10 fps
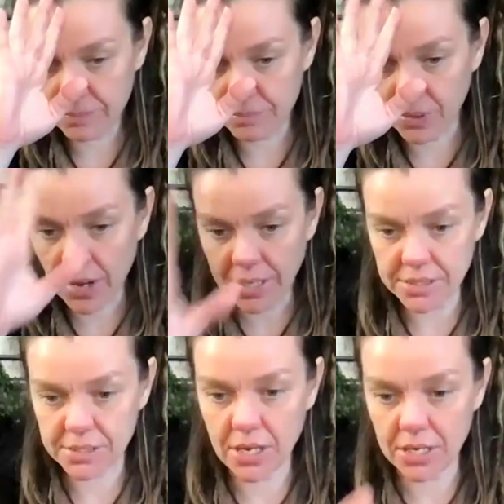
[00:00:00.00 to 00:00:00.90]

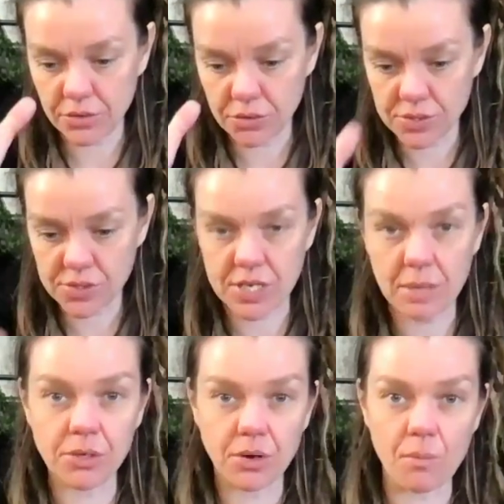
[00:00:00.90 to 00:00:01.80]
blindsided or
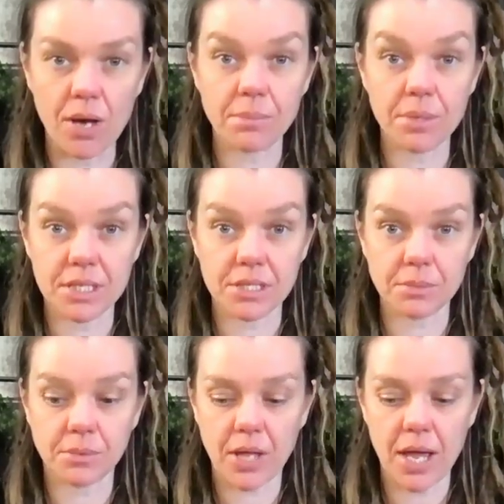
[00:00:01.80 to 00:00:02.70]
stubborn on one
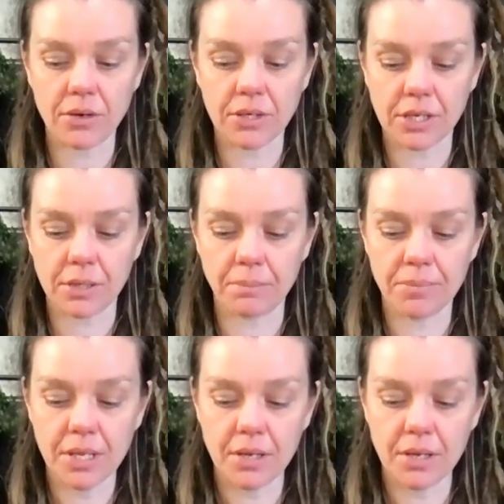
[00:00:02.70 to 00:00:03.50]
predictable outcome.